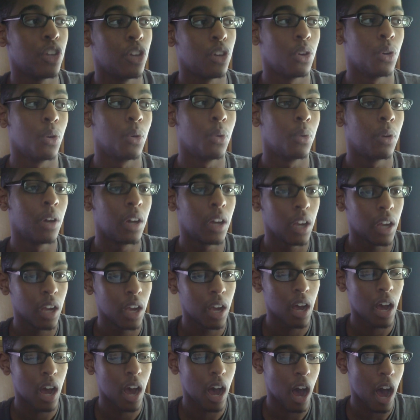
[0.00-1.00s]
you
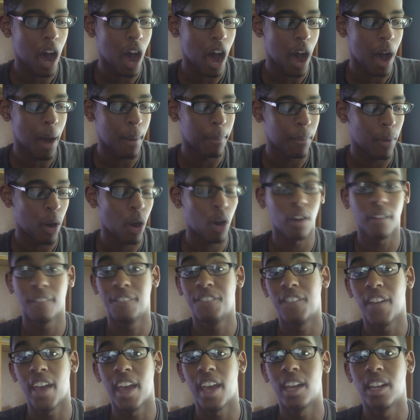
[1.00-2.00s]
are a
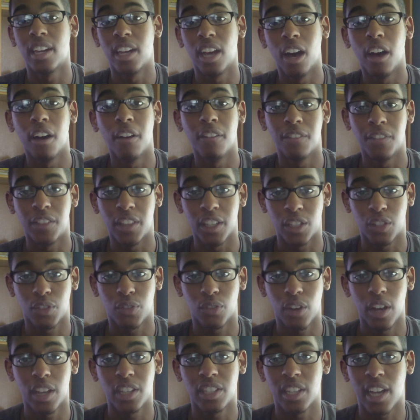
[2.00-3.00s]
fan of this
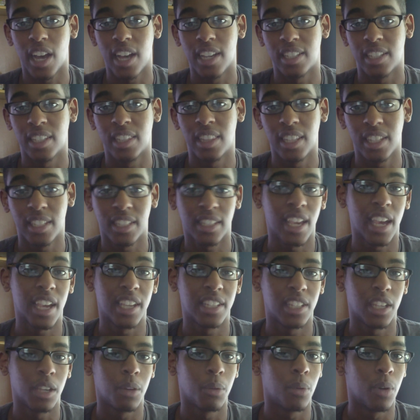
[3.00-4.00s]
franchise. In this
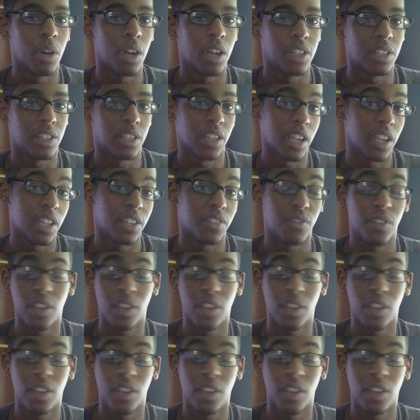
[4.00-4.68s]
case, it was a